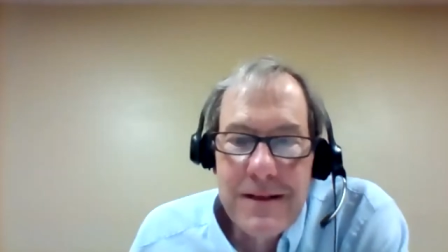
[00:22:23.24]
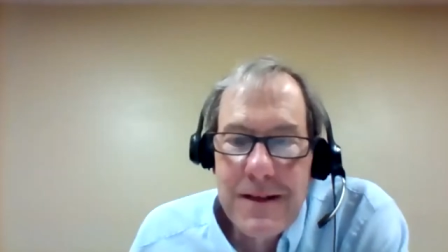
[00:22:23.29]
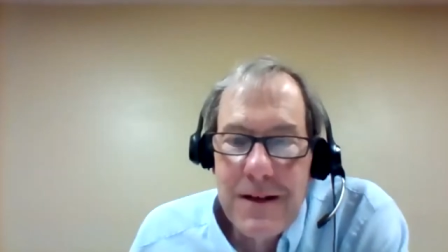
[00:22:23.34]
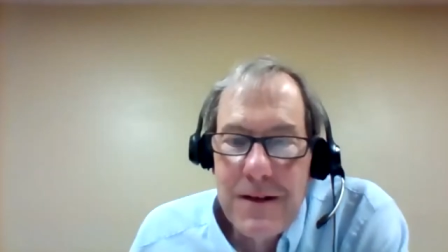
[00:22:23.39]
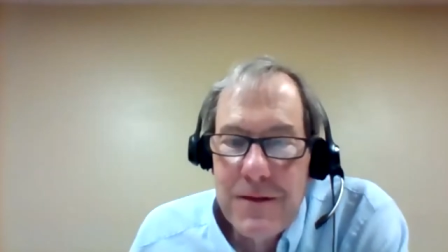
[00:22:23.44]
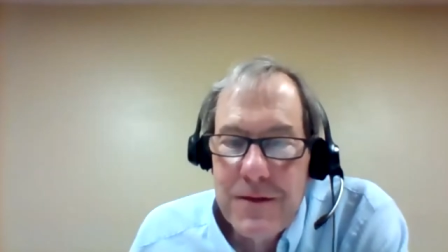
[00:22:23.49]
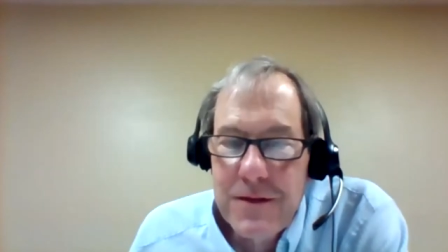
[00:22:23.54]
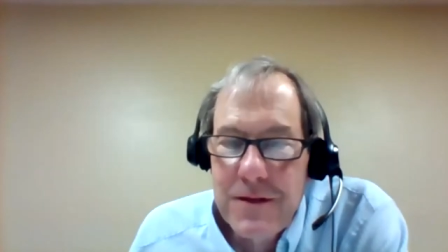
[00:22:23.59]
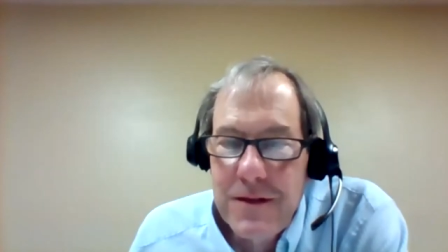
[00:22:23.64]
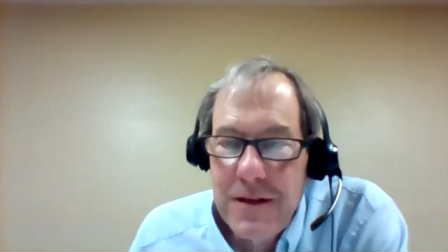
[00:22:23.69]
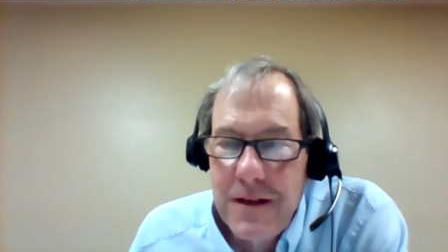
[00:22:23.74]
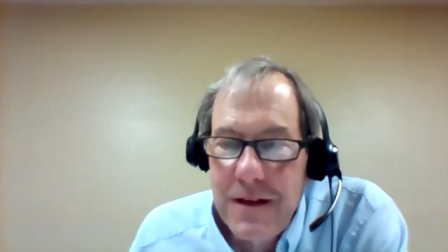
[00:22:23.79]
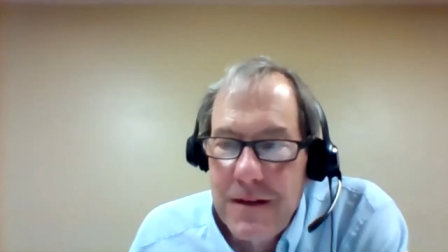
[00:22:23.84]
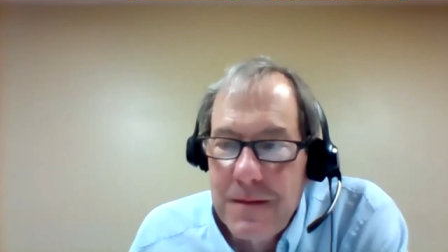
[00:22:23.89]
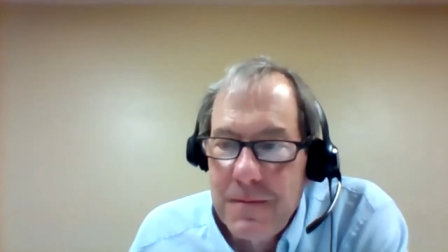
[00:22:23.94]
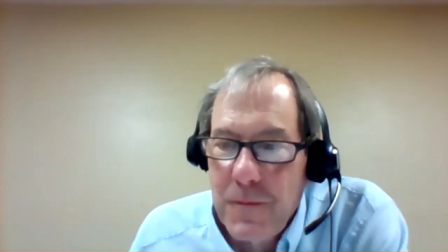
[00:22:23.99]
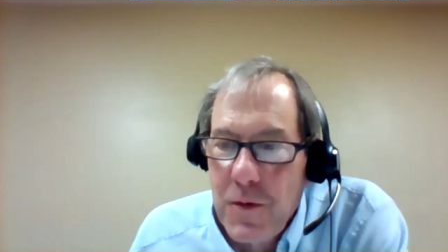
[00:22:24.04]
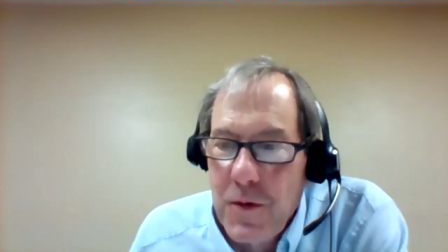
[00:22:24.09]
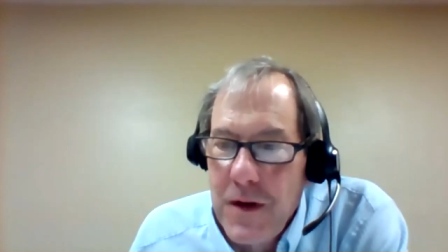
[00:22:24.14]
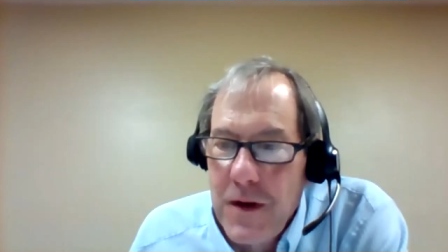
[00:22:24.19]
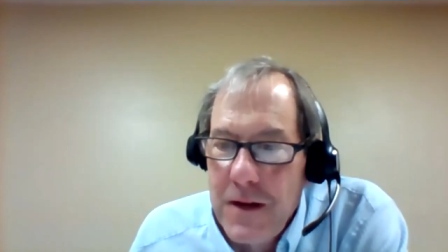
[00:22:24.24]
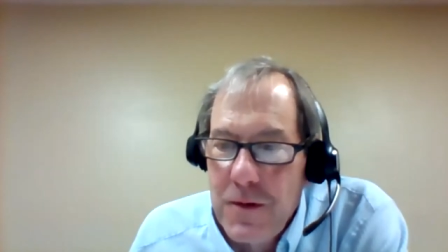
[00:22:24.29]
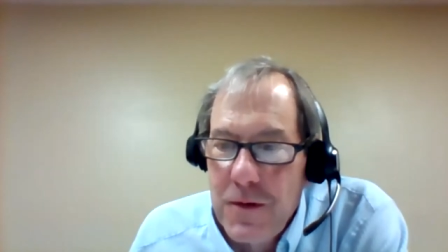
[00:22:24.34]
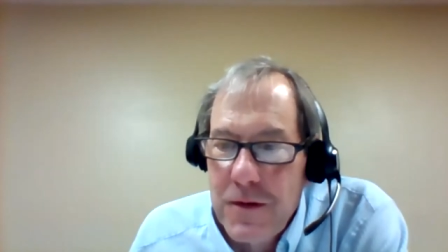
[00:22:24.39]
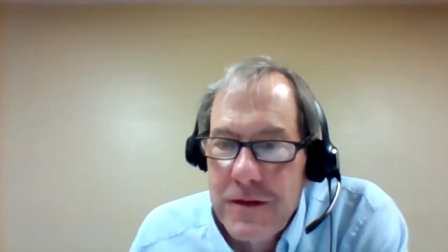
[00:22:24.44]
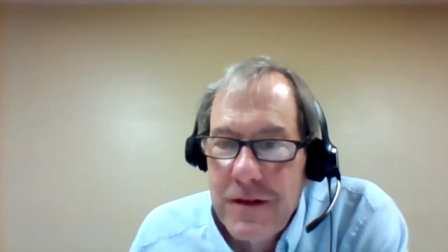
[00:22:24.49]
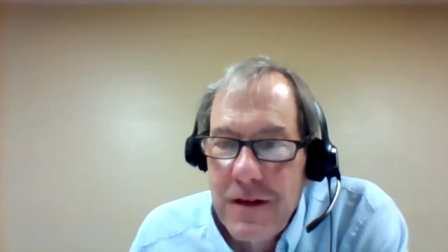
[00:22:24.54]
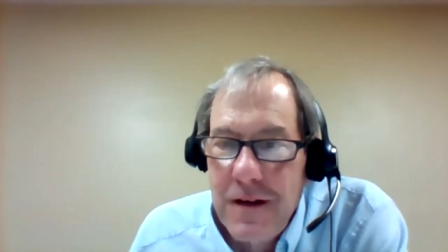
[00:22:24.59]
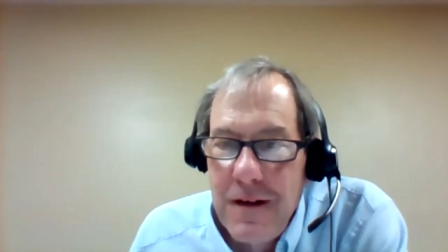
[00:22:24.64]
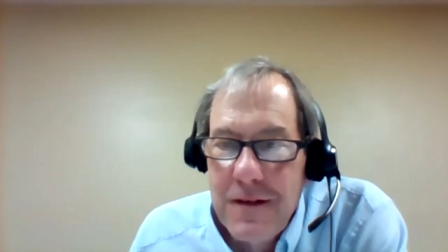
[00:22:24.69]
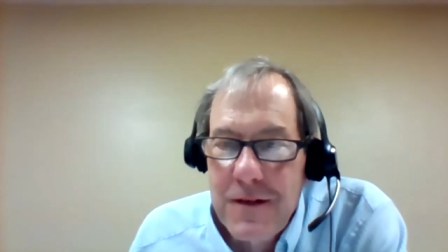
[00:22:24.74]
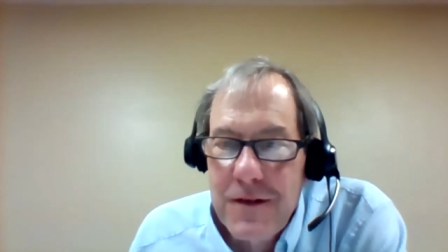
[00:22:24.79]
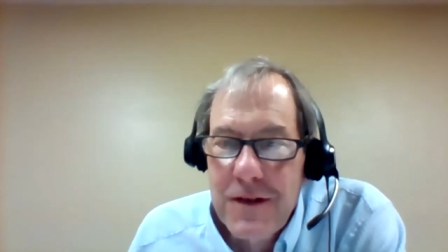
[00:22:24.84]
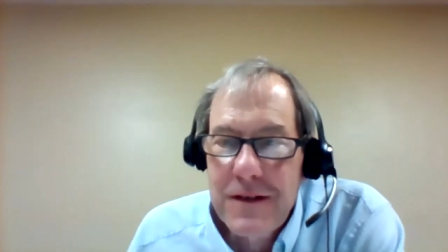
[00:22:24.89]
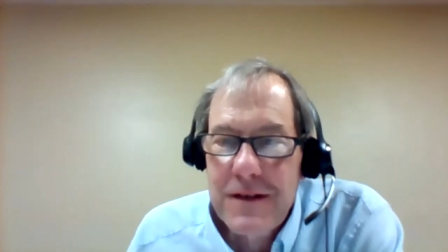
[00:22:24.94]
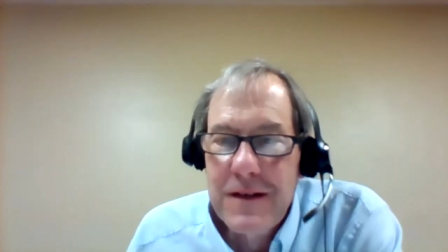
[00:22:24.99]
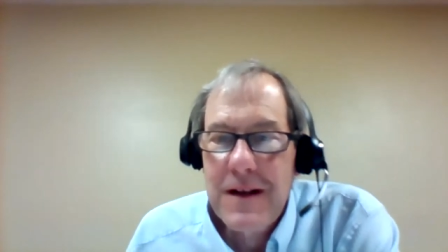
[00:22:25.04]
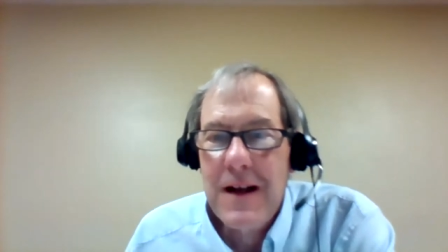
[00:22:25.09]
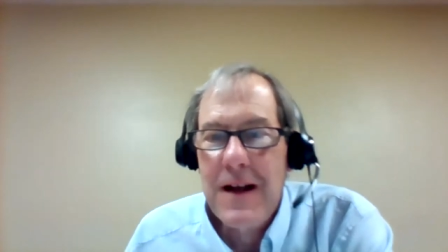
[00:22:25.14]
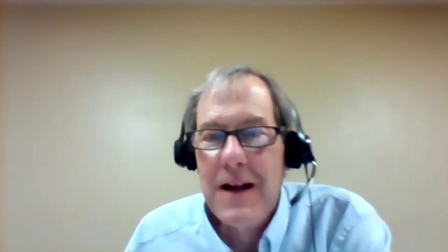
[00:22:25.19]
sounds good. Okay, those are all
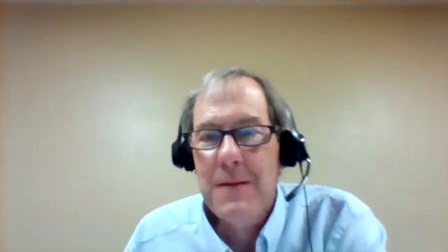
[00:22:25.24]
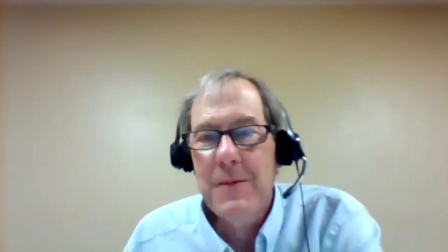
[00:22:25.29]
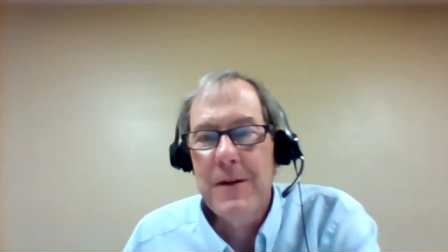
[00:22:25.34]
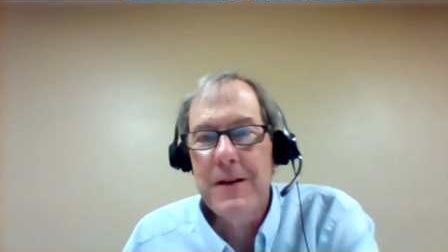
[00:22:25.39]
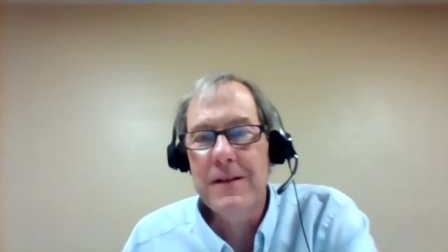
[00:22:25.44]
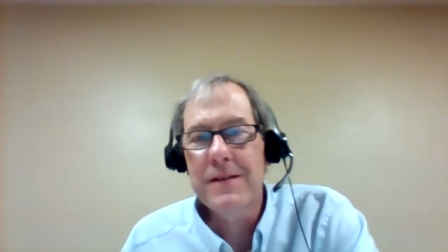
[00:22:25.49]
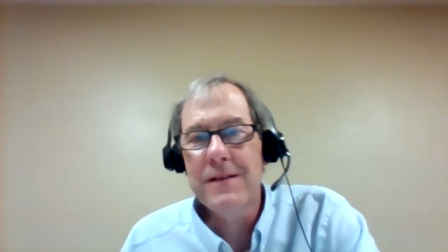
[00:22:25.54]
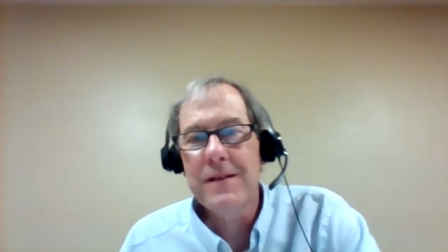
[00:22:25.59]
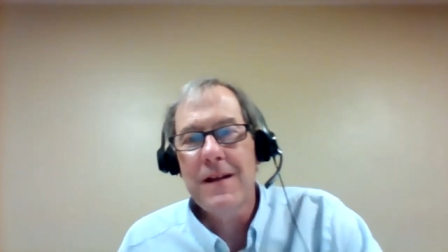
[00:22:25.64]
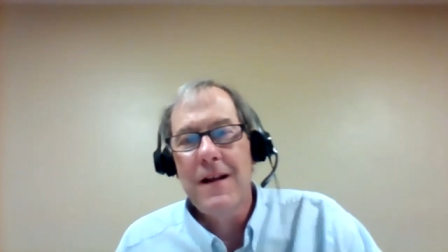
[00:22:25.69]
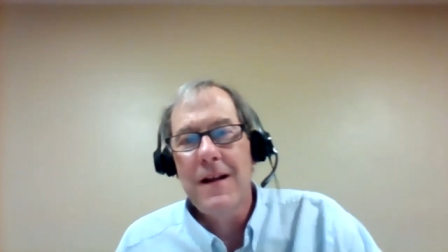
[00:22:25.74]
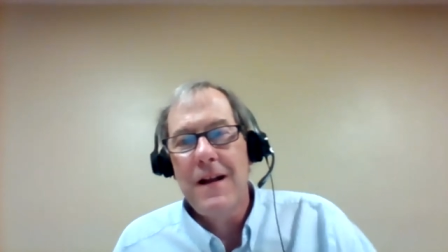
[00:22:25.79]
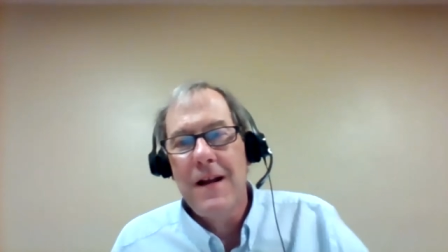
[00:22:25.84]
good comments.